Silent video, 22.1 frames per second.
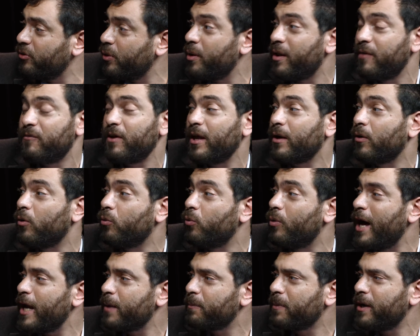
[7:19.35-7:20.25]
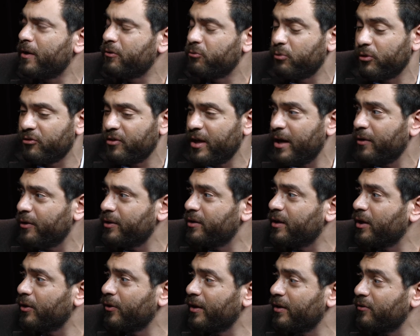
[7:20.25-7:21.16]
although they've had a lot of problems with
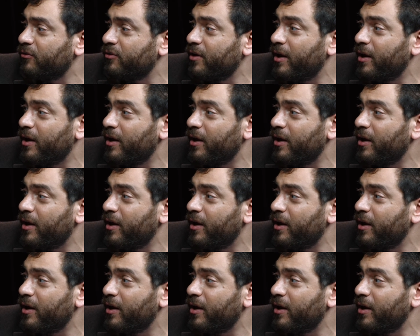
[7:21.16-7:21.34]
solitary and